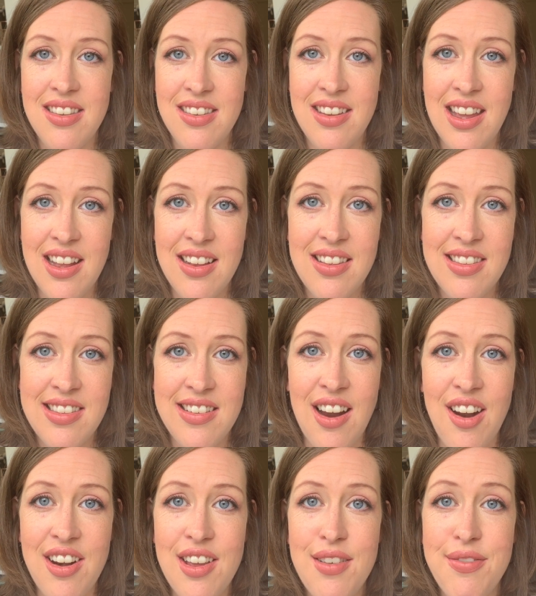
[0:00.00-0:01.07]
get
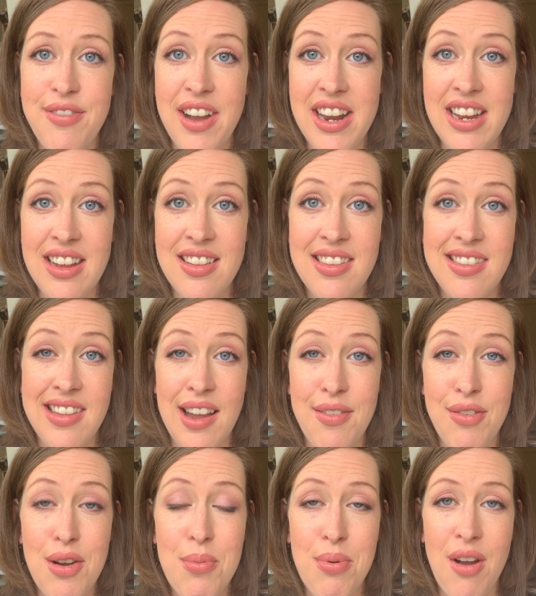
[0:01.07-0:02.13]
started finding
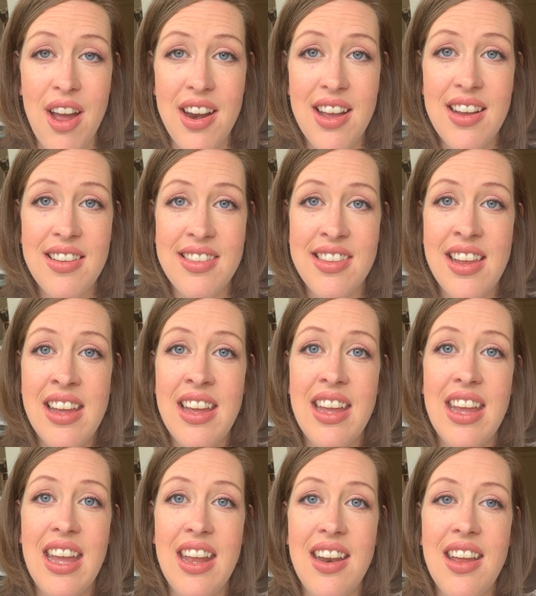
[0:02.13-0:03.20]
safer products
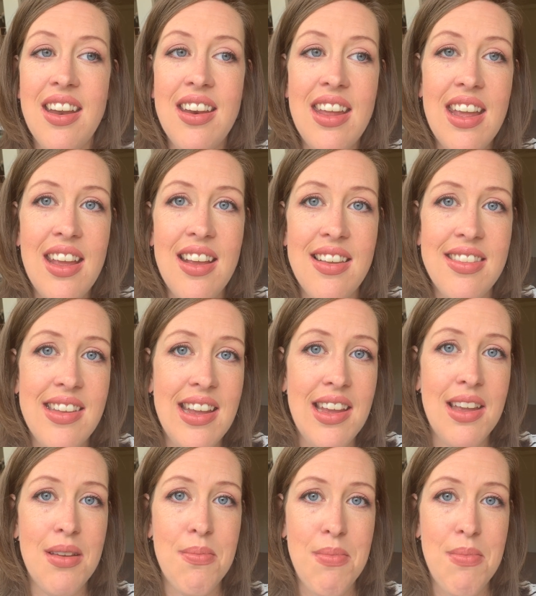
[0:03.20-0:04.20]
in an easy,